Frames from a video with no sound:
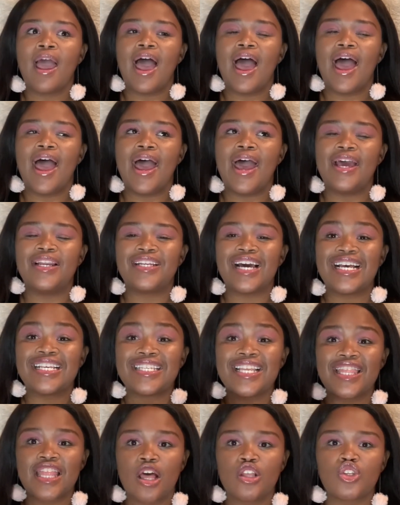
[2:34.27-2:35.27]
And I
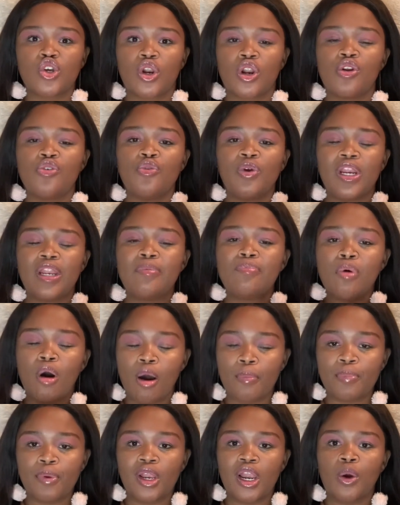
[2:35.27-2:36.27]
see now it's gotten really
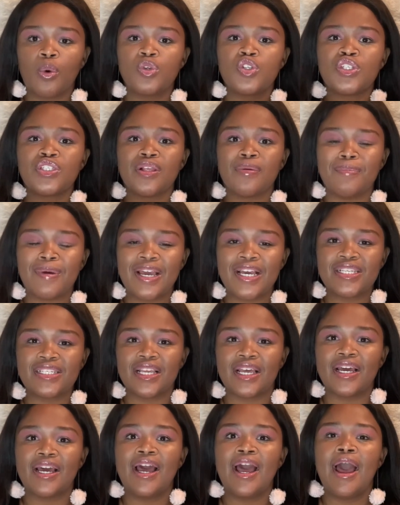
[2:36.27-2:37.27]
popular, which is
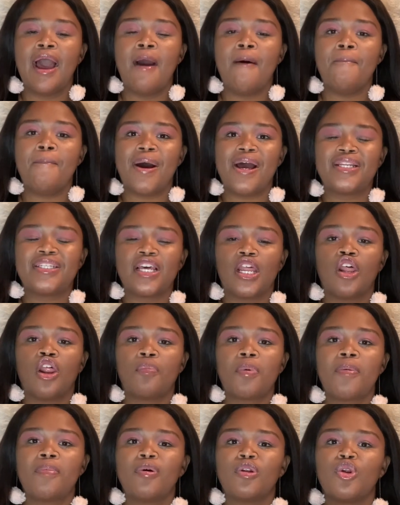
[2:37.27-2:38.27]
amazing. But a lot of
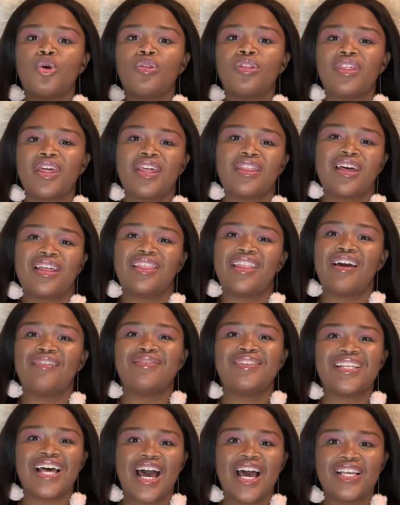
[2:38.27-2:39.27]
people don't think that they have
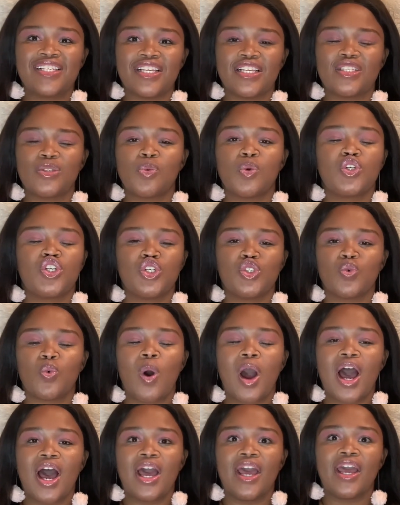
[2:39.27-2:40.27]
sizes, which is
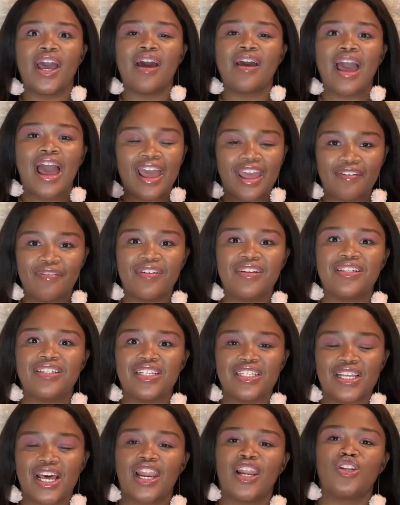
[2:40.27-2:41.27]
why I even
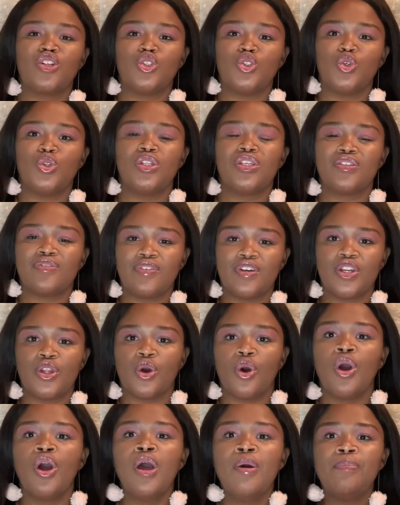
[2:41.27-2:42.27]
decided to do this video.